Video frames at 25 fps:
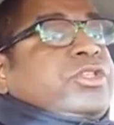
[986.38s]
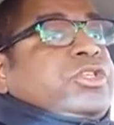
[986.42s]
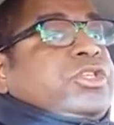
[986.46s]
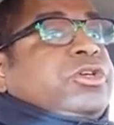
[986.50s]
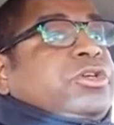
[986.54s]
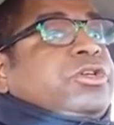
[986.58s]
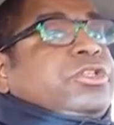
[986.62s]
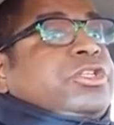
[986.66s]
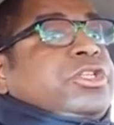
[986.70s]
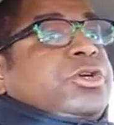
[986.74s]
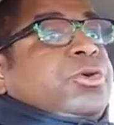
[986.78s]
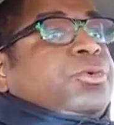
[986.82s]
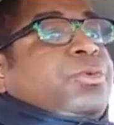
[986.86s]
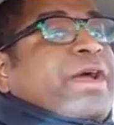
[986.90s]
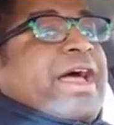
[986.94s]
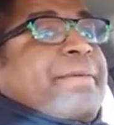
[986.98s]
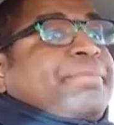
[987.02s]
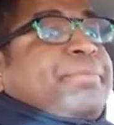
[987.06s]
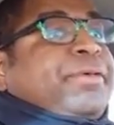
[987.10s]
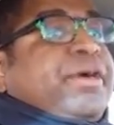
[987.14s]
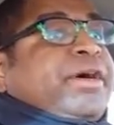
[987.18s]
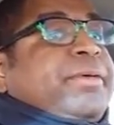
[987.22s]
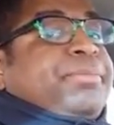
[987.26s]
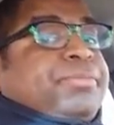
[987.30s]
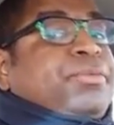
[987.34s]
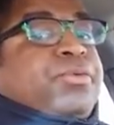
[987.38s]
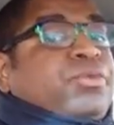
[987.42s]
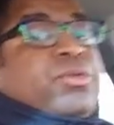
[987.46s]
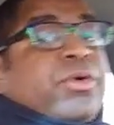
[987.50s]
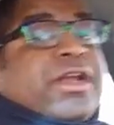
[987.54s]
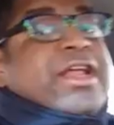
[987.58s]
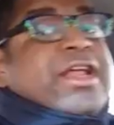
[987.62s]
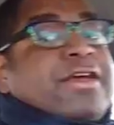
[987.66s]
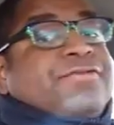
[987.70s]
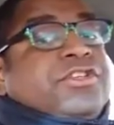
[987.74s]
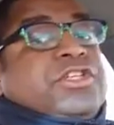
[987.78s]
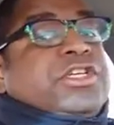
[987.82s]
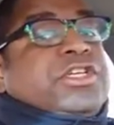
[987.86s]
to wrap up
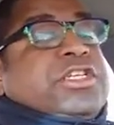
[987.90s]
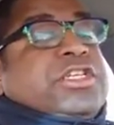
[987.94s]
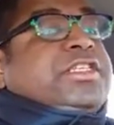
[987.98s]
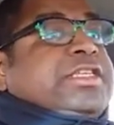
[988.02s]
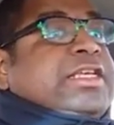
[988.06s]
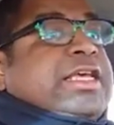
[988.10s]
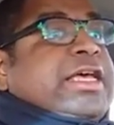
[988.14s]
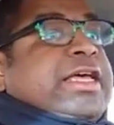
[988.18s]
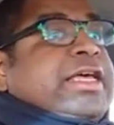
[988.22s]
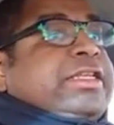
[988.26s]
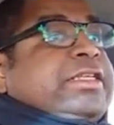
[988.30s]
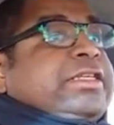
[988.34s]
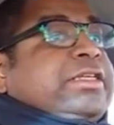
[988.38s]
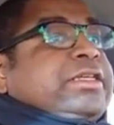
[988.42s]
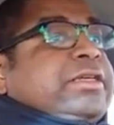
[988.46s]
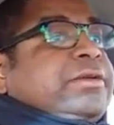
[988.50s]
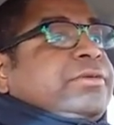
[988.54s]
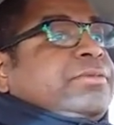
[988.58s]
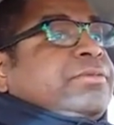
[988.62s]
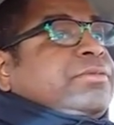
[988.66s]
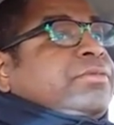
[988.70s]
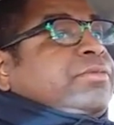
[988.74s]
what I've just said,